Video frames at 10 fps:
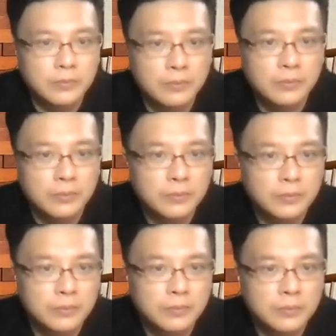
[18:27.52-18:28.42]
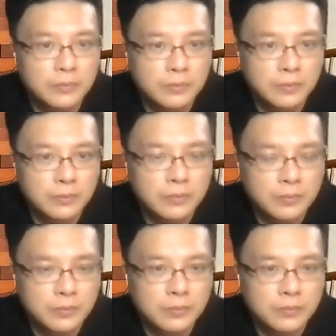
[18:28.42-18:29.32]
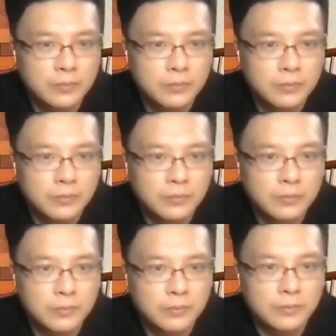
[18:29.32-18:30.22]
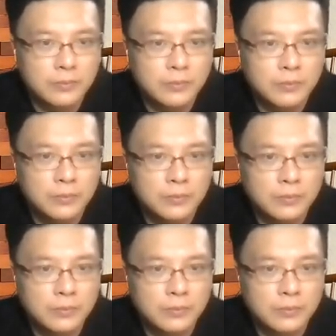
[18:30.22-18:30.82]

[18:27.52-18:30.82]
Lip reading: The person shown says nothing.